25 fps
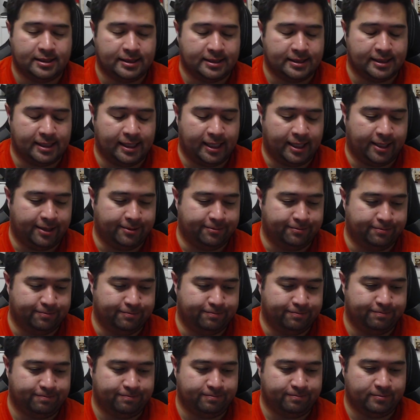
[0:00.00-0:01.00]

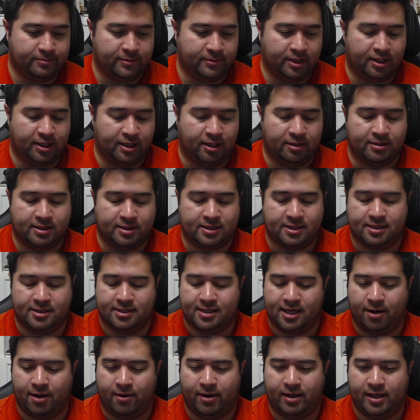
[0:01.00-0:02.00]
You know, this is
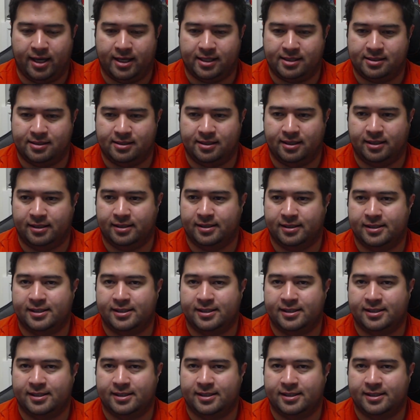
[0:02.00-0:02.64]
how I like to,